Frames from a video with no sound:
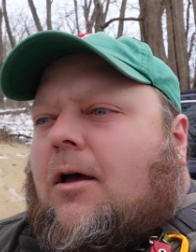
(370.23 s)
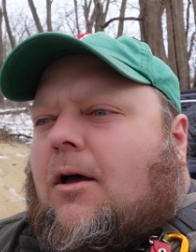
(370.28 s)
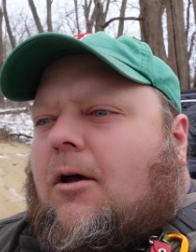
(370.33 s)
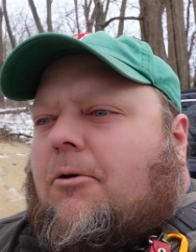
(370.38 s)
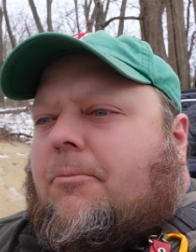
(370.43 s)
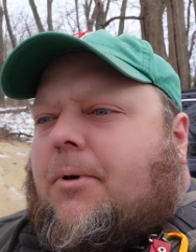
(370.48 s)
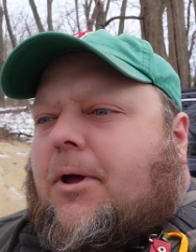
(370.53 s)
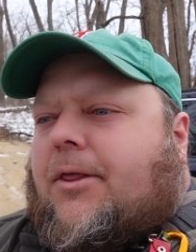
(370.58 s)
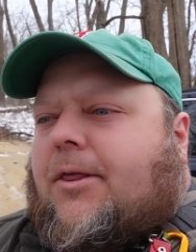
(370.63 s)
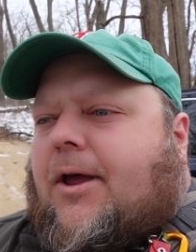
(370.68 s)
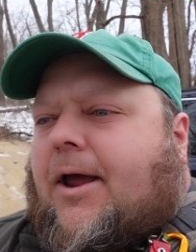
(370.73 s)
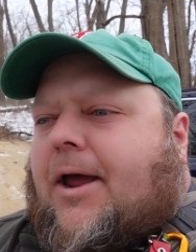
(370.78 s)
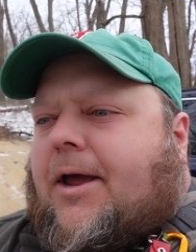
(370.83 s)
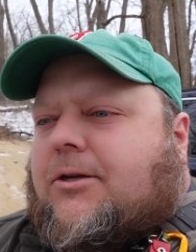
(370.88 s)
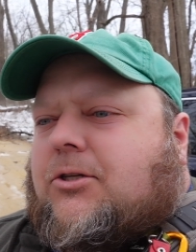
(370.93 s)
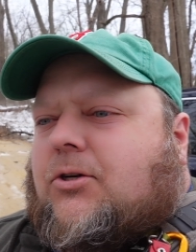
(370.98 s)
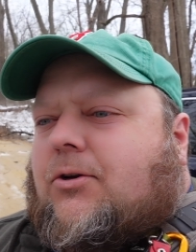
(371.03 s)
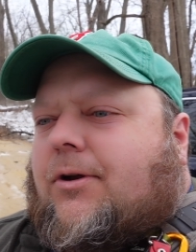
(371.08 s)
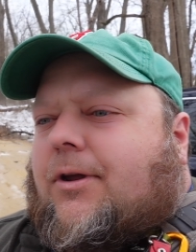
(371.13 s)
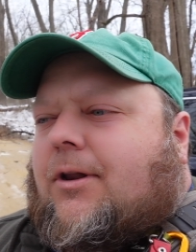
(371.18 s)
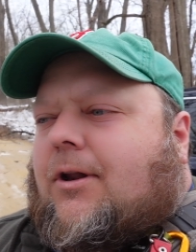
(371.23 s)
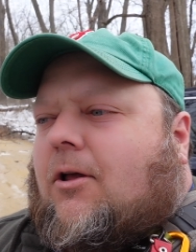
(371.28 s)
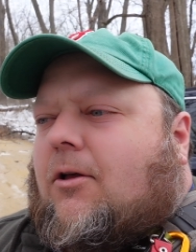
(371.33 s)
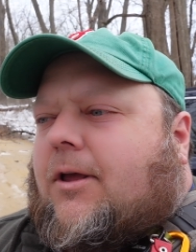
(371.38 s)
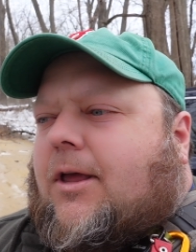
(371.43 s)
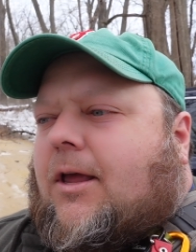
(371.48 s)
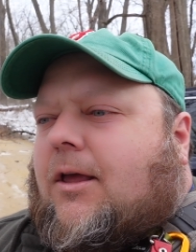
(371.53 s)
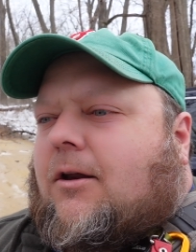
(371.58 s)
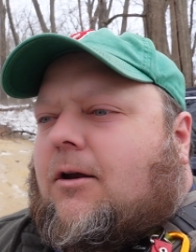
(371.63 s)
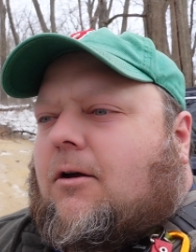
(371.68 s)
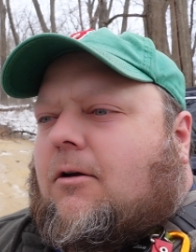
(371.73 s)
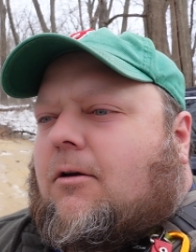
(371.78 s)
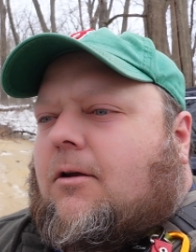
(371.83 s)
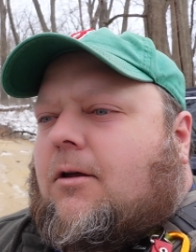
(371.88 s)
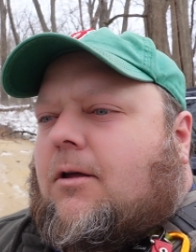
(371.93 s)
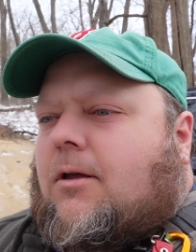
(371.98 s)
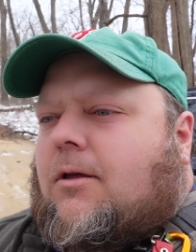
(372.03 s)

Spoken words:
up by the hatchery in Elkader.